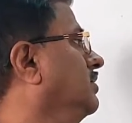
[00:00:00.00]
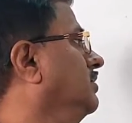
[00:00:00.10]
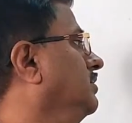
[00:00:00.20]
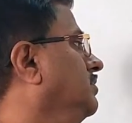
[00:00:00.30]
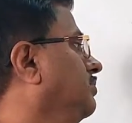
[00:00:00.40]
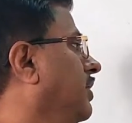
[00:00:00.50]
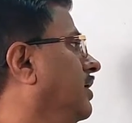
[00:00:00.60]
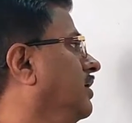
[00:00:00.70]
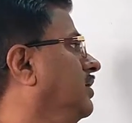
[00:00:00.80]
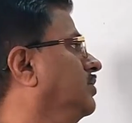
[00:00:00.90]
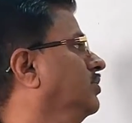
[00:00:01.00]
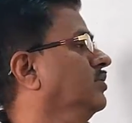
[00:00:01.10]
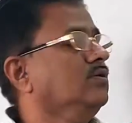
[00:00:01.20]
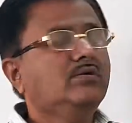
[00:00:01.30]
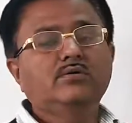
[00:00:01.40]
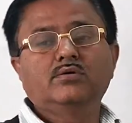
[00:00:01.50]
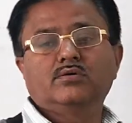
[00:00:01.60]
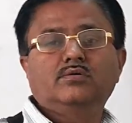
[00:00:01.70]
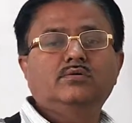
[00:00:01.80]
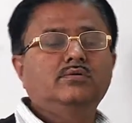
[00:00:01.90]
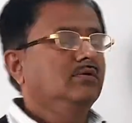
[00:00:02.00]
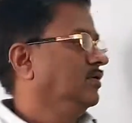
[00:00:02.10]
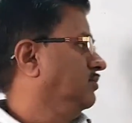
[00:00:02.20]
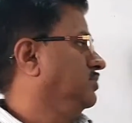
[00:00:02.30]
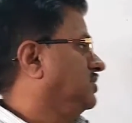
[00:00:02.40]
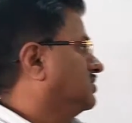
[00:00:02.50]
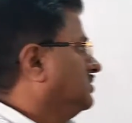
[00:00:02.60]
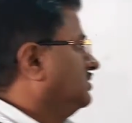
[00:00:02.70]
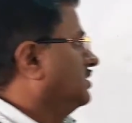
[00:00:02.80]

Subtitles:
DE parallel to BC.